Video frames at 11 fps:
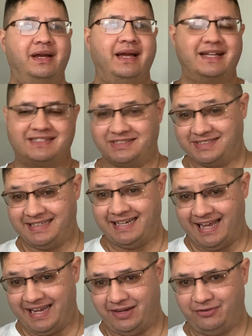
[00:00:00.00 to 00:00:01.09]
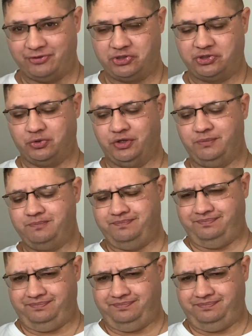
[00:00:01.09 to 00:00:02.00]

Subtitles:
GFSZA for short,